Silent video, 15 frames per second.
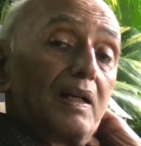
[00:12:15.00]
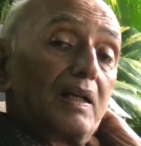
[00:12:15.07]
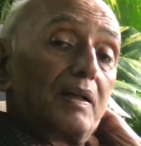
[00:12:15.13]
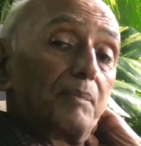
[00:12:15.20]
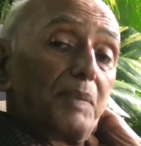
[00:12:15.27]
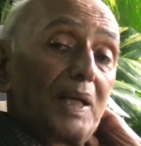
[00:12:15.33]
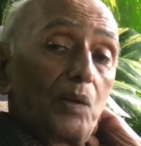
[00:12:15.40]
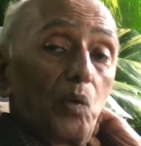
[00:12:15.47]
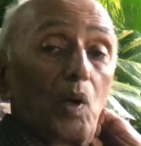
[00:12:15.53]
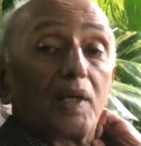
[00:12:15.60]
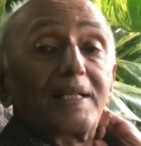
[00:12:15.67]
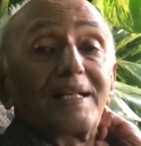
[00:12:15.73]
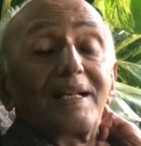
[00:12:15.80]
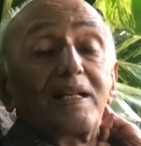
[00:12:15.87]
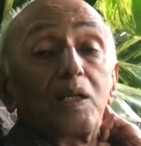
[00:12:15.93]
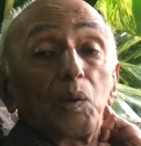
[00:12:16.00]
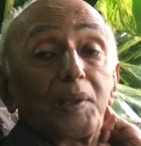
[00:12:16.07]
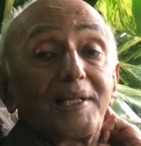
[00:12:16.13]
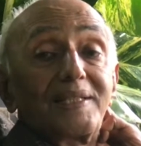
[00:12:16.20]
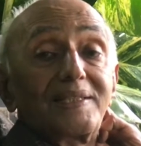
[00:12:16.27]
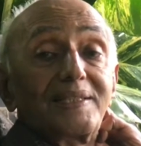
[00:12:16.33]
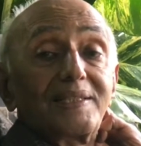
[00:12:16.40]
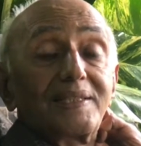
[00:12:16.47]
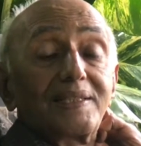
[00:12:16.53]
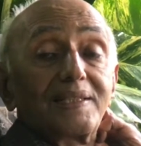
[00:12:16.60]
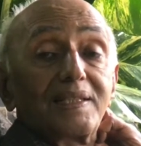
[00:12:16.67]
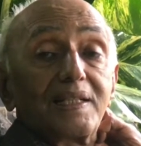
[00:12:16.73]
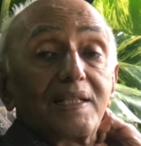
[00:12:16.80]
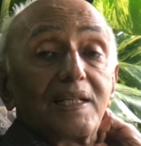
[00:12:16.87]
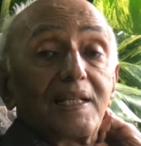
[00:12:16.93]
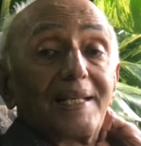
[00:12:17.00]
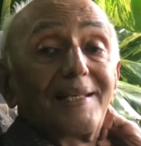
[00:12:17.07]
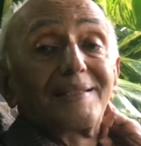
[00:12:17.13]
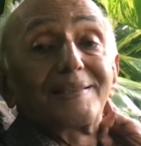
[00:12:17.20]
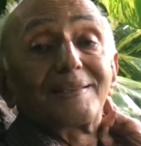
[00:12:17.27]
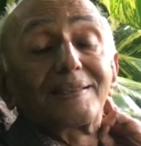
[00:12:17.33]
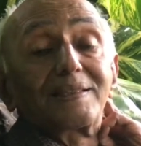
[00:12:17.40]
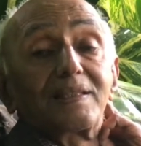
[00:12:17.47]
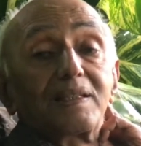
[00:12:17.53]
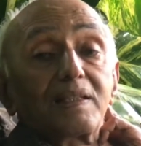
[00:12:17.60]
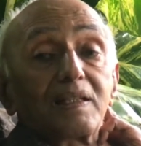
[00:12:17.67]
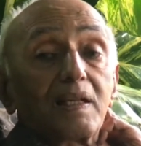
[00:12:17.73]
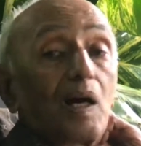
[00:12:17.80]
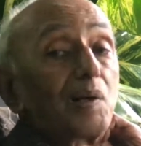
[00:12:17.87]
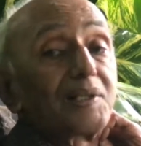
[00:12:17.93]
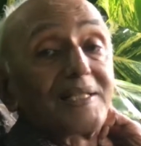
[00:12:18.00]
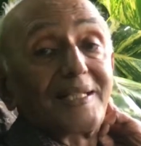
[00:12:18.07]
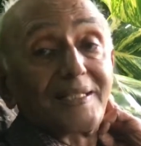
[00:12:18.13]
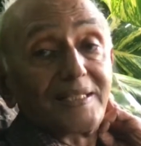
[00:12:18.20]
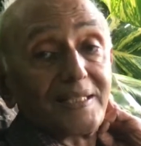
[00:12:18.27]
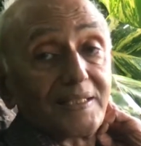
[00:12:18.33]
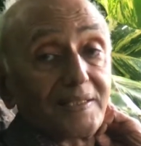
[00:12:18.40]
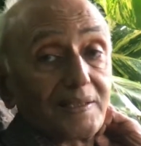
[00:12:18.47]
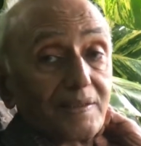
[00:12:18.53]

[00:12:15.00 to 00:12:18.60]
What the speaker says: But what endures is consciousness.